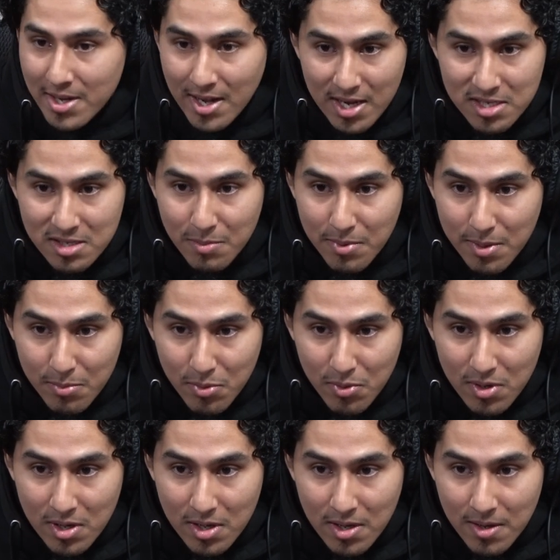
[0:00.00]
to be nice to
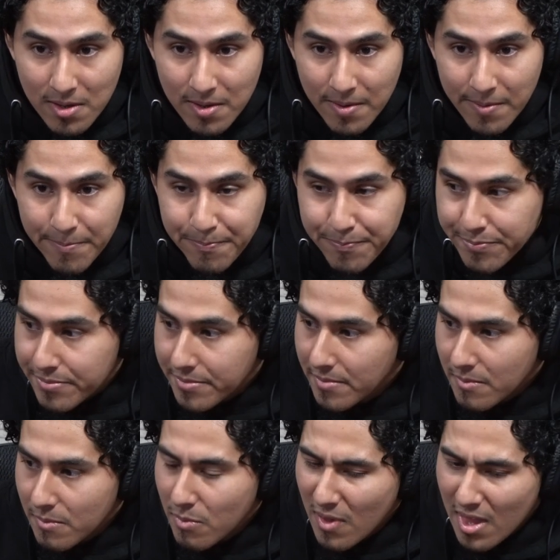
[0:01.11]
people.
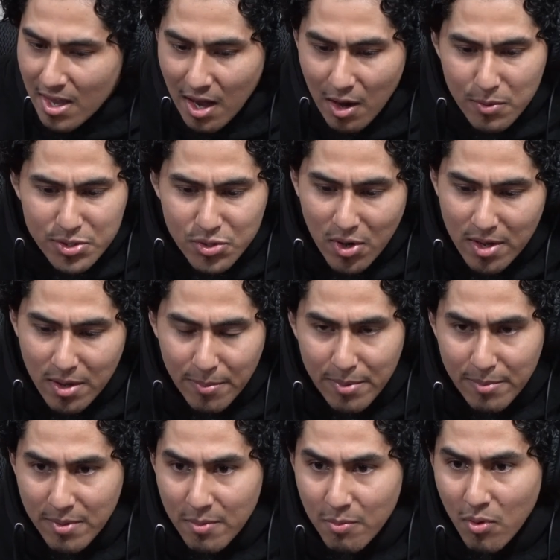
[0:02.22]
I always try
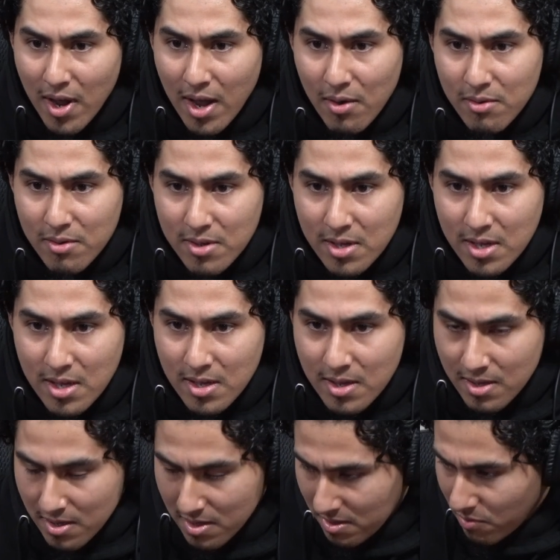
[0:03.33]
helping people out.
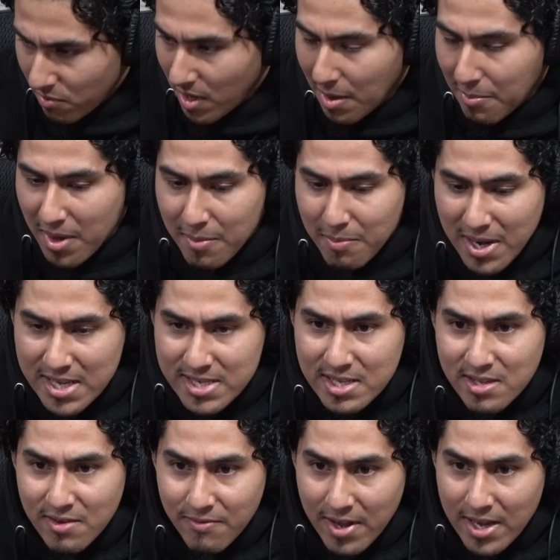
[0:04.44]
When I'm at
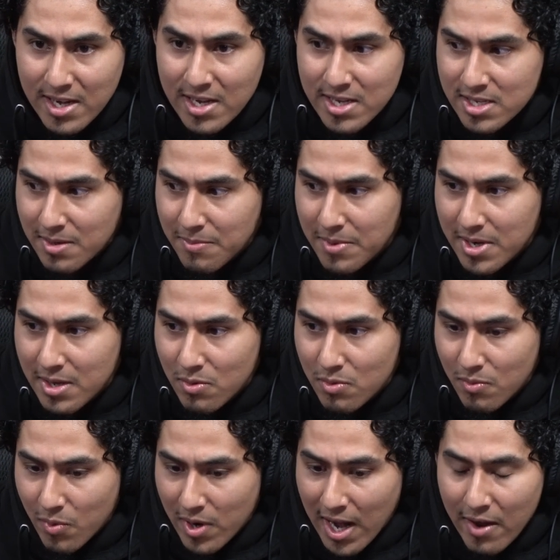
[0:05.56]
places, if I need somebody
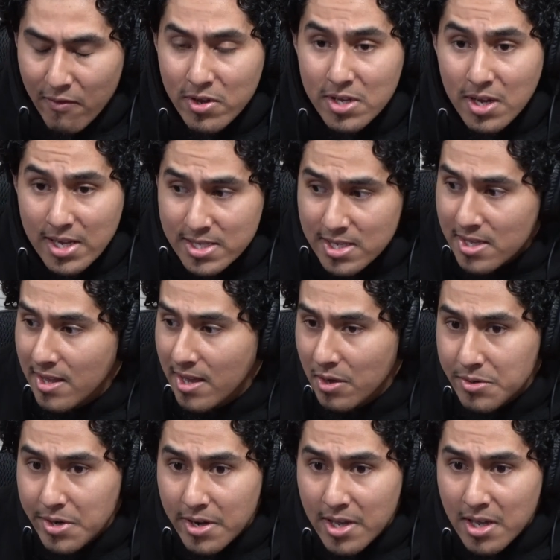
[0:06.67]
whenever I see the
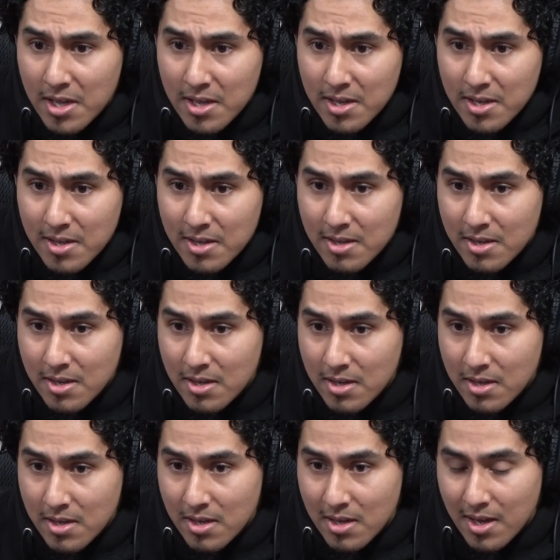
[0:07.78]
elderly
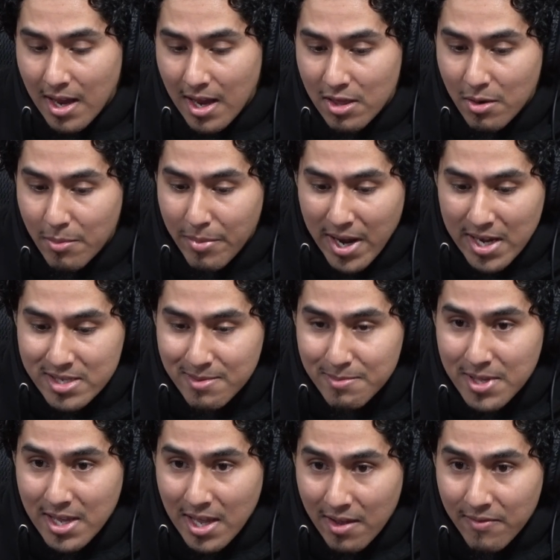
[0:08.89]
and they're buying
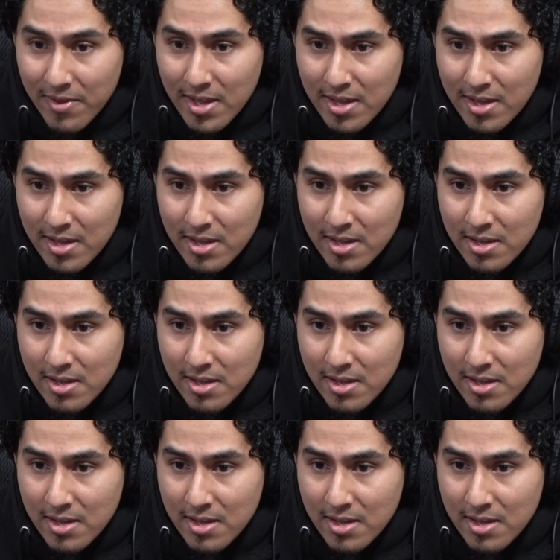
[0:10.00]
something heavy,